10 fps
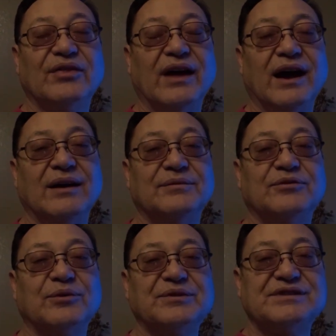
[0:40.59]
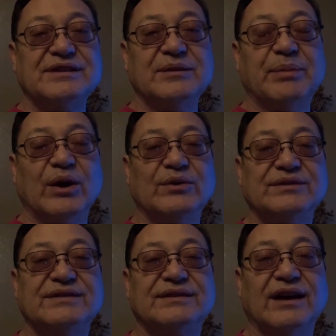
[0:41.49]
that before we see the boat and
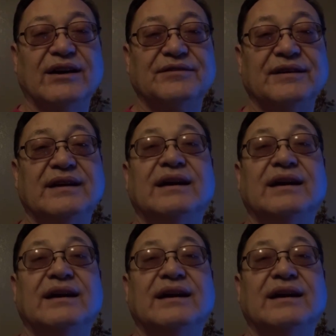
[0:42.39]
stuff,